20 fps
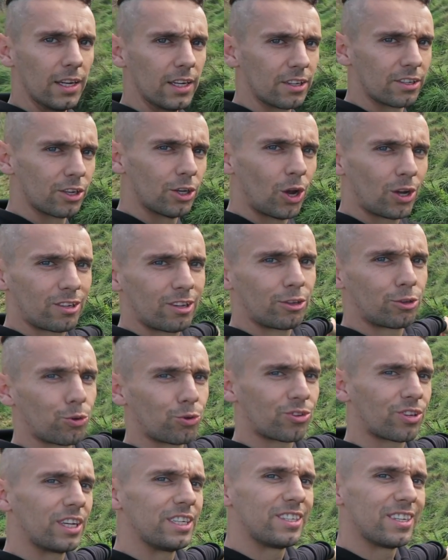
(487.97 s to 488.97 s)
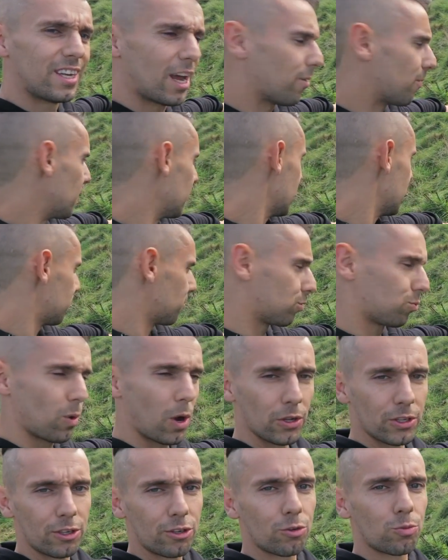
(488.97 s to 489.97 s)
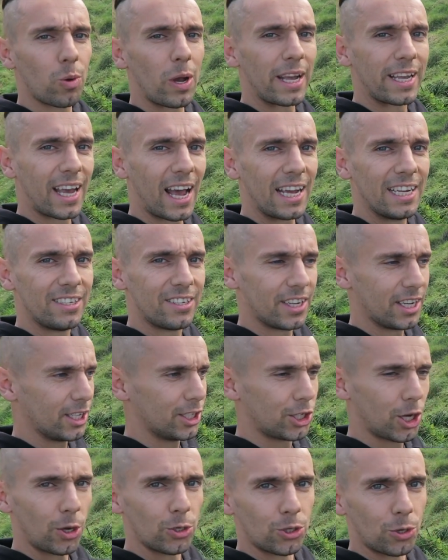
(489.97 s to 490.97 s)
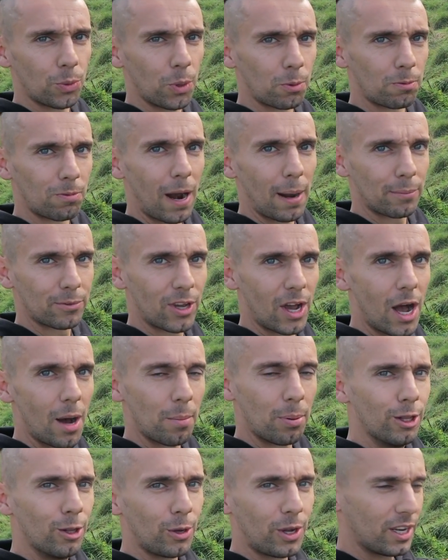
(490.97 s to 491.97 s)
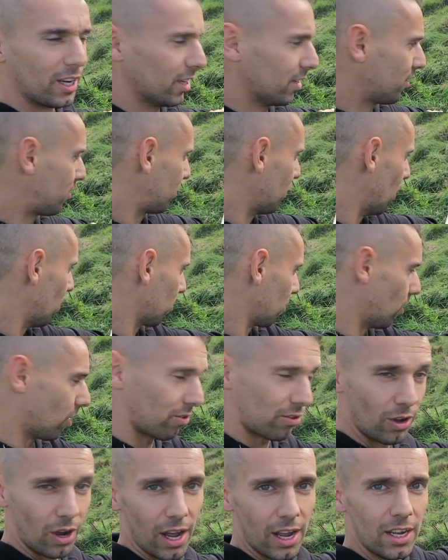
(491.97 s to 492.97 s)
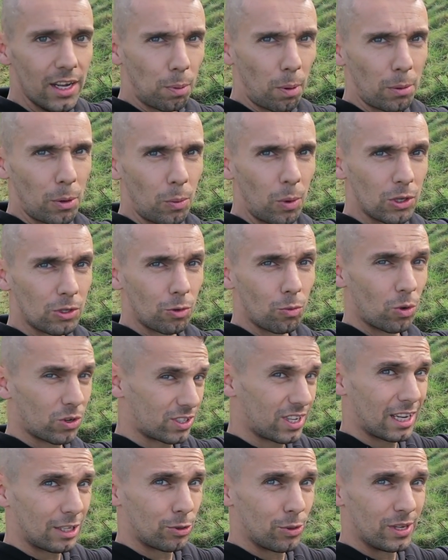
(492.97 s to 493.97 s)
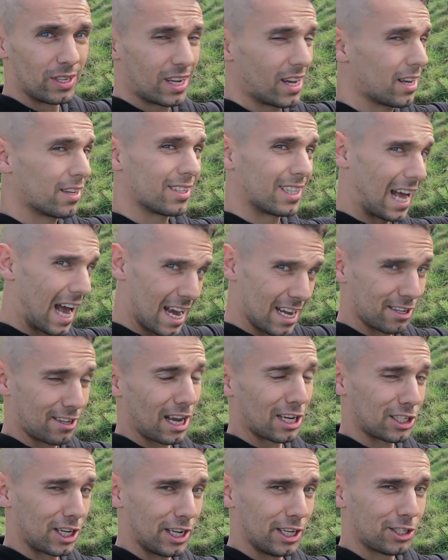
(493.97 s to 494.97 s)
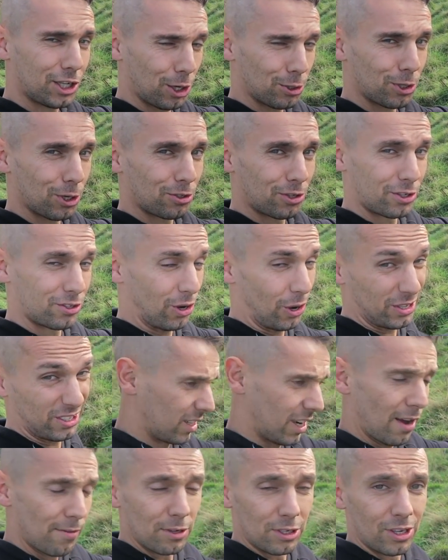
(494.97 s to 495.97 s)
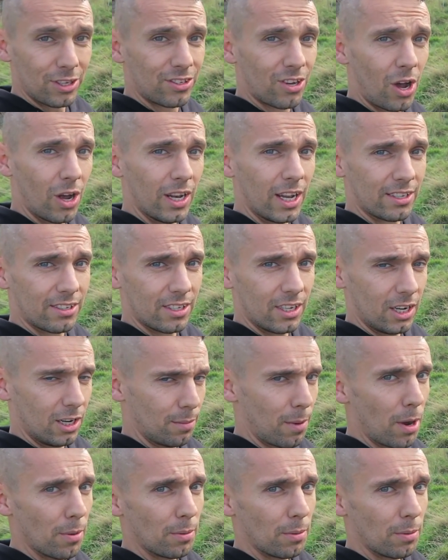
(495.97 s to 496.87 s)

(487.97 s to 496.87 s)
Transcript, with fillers: And there's a nice little seating area here as well. This is where Katie and Jojo were wrapped up looking at the stars last night. You're probably wondering what's that doing there? That is actually Jojo's guitar. He's gonna have his guitar lesson in a